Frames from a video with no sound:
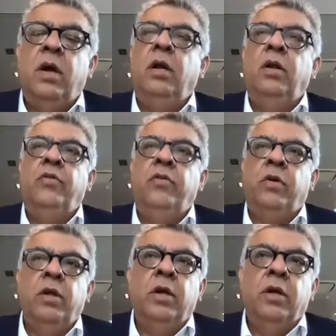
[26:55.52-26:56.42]
Understood.
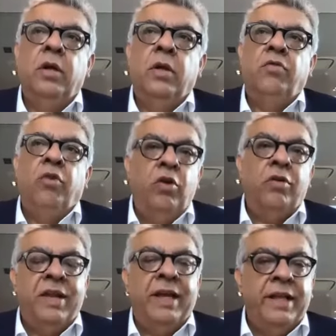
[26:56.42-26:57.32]
So it
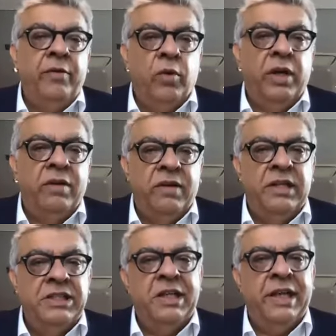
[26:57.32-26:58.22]
looks like that whatever
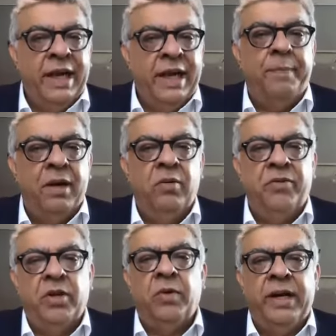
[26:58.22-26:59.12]
additional capital was
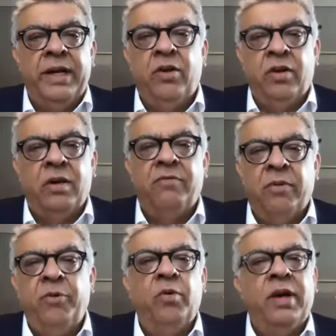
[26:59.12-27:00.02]
required had to come
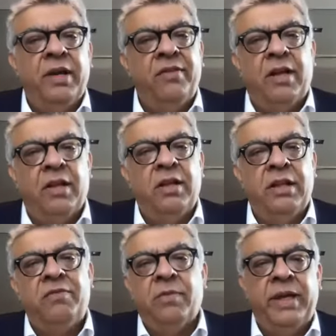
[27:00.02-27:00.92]
from you guys rather
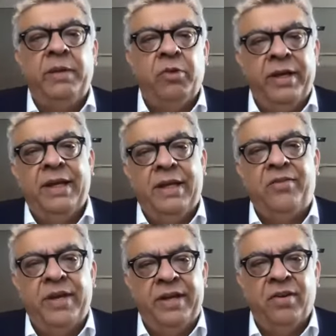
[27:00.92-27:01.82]
than from anybody else, right?